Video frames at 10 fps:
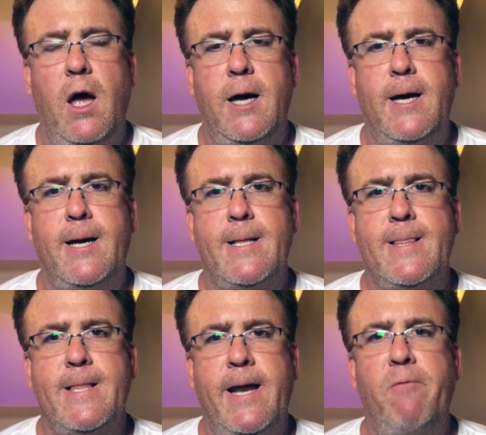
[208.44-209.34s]
Uh,
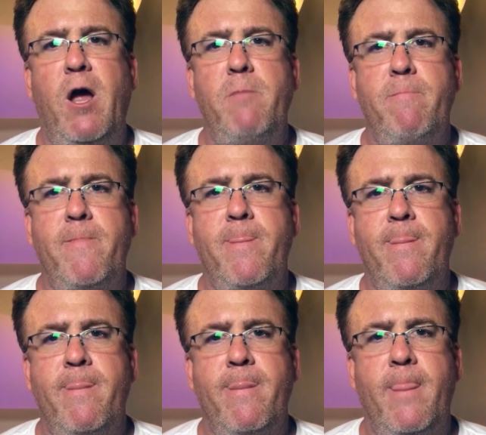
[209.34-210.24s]
anyway,
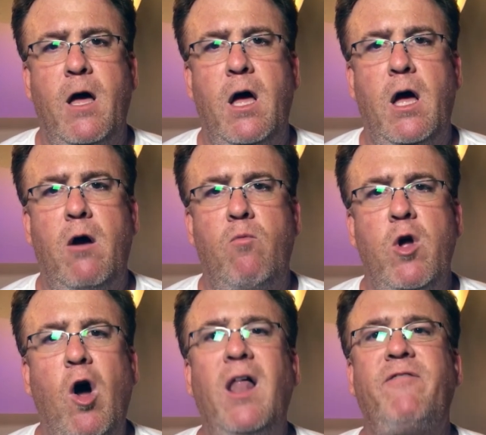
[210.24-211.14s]
uh,
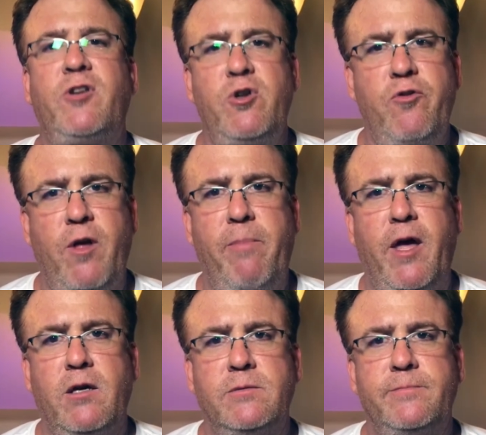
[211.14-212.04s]
we all have to do something.